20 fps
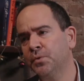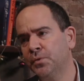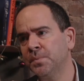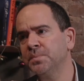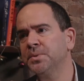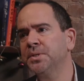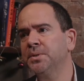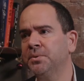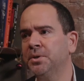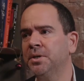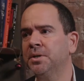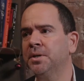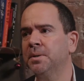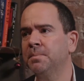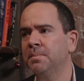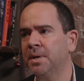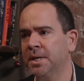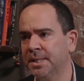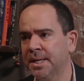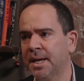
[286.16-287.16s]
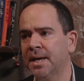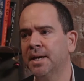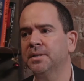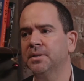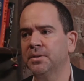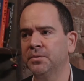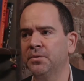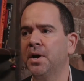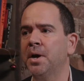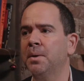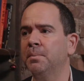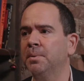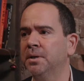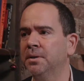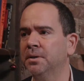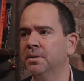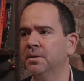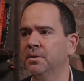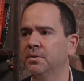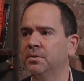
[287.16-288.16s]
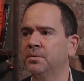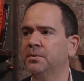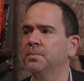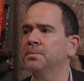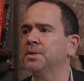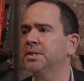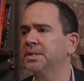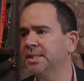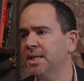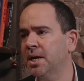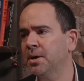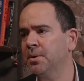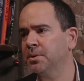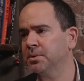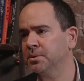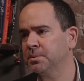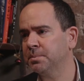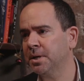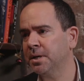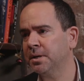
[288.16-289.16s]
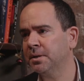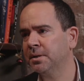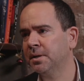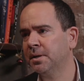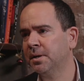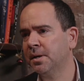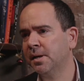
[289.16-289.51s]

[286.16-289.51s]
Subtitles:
We're from Sevilla. My dad's family is from the south of Spain.